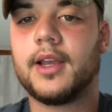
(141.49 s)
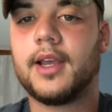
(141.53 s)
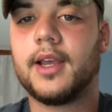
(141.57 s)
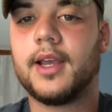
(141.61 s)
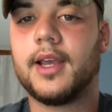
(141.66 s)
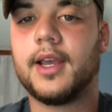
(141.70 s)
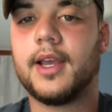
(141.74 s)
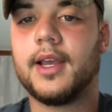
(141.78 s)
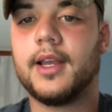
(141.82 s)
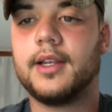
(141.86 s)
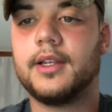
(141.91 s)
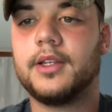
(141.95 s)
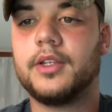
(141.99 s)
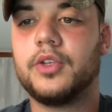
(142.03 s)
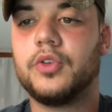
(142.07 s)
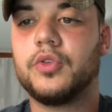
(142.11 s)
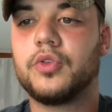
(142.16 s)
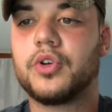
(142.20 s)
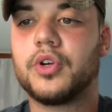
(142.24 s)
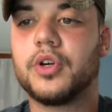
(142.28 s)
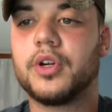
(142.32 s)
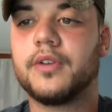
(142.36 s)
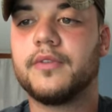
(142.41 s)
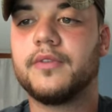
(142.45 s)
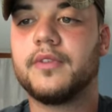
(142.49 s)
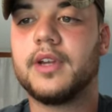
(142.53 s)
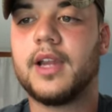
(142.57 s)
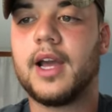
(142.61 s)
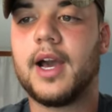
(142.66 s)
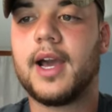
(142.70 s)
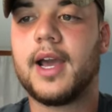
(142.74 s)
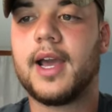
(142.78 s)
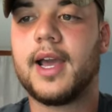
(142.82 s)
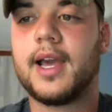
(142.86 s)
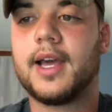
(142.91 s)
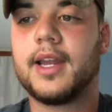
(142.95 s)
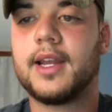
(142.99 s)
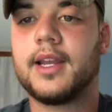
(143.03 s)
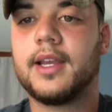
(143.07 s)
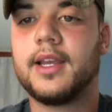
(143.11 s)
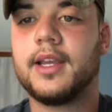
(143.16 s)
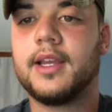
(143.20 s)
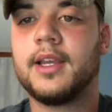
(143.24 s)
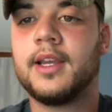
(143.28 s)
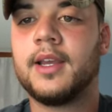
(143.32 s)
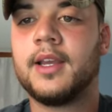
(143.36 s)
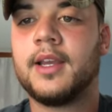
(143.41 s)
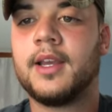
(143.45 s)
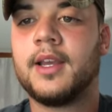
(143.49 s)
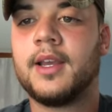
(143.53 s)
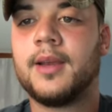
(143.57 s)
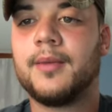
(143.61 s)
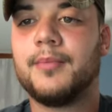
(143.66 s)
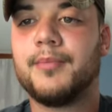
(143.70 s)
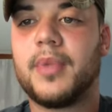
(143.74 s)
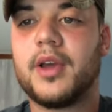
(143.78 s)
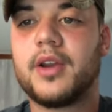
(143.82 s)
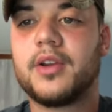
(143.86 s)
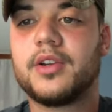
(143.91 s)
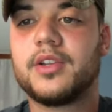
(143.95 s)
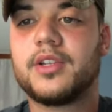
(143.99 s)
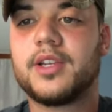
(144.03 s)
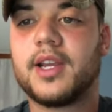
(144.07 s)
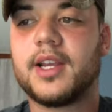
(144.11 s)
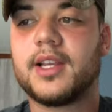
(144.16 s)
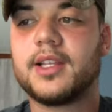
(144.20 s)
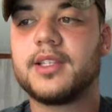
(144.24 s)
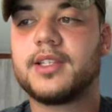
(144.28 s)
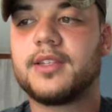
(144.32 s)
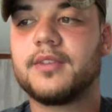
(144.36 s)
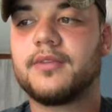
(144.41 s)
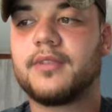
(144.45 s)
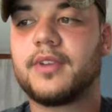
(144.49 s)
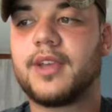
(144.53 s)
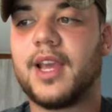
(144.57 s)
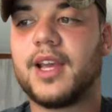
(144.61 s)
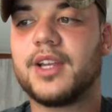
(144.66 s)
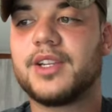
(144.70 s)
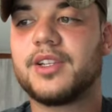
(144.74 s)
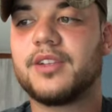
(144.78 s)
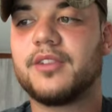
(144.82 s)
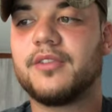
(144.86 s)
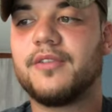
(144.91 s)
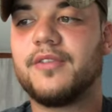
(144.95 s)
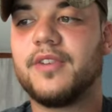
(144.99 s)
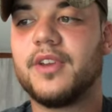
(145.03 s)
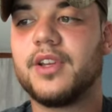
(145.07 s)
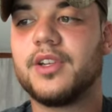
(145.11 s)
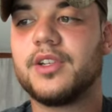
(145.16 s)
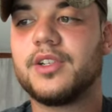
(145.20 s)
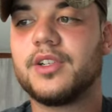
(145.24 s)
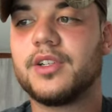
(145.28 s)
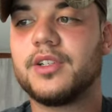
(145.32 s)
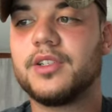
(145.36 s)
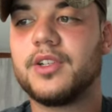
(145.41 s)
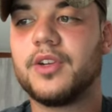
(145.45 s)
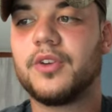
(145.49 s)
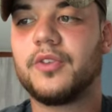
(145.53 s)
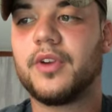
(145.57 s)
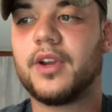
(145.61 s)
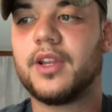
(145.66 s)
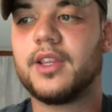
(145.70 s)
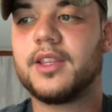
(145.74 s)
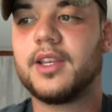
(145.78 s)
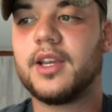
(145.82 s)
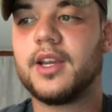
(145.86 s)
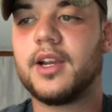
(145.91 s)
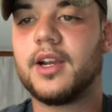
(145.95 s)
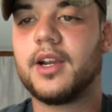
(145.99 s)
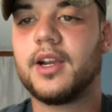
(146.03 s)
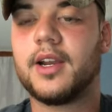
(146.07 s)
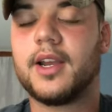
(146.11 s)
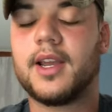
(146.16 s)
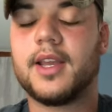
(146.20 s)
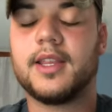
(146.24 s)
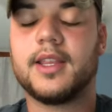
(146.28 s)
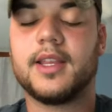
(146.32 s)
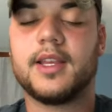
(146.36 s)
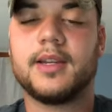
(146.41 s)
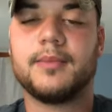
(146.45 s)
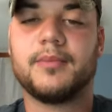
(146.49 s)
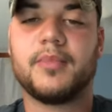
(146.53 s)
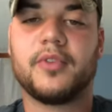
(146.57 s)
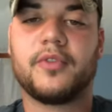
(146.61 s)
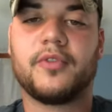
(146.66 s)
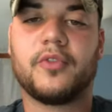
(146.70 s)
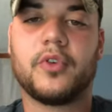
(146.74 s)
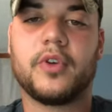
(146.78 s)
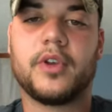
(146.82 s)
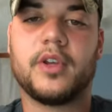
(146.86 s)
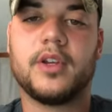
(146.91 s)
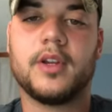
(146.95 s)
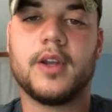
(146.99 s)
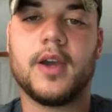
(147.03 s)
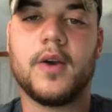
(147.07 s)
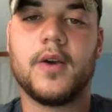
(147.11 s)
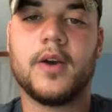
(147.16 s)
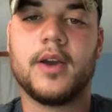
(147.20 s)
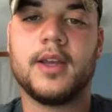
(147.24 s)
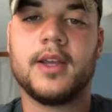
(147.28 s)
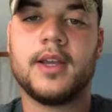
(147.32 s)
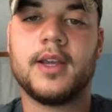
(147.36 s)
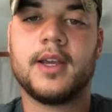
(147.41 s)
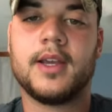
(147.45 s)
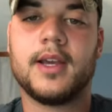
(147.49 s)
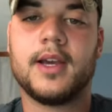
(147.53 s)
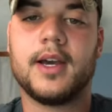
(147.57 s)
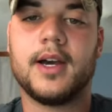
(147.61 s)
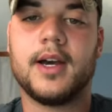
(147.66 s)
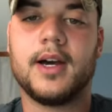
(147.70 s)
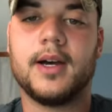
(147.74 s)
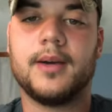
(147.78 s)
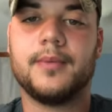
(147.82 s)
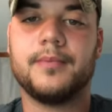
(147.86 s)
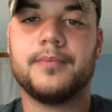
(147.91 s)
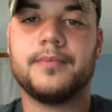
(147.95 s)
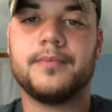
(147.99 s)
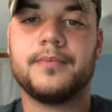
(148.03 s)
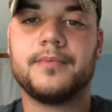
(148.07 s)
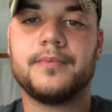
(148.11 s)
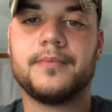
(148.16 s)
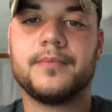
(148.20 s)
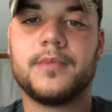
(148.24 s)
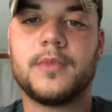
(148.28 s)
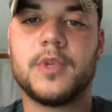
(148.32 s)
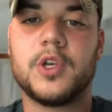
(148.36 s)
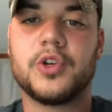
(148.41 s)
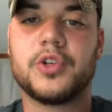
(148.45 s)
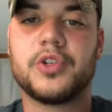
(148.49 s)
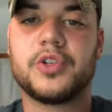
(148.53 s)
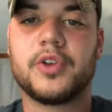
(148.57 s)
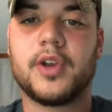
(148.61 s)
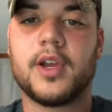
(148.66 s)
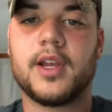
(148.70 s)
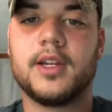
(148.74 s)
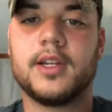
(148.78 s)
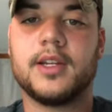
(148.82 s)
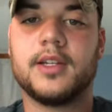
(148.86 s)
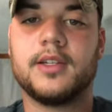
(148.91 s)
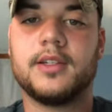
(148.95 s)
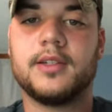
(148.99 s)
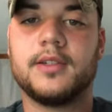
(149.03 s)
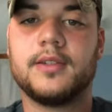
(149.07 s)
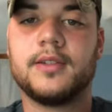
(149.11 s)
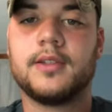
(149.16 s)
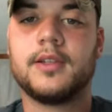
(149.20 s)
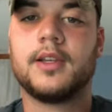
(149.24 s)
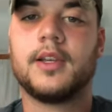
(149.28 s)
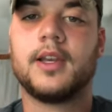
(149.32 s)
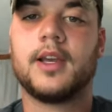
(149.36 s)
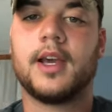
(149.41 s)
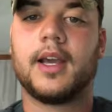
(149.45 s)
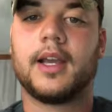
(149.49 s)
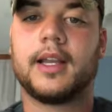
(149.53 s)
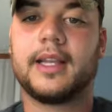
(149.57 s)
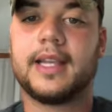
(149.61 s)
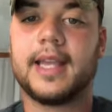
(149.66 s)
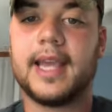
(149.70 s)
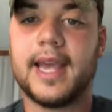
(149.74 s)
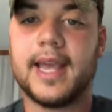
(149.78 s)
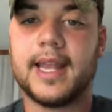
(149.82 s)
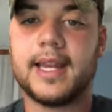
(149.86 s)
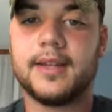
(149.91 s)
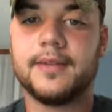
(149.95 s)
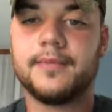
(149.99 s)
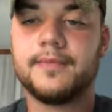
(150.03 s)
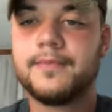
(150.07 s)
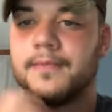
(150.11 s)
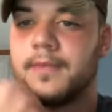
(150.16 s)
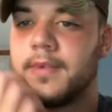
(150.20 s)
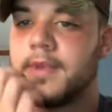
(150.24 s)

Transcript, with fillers: And you could have not had a better chance of catching a fish until right there. And then before you know it, um, you're stranded again.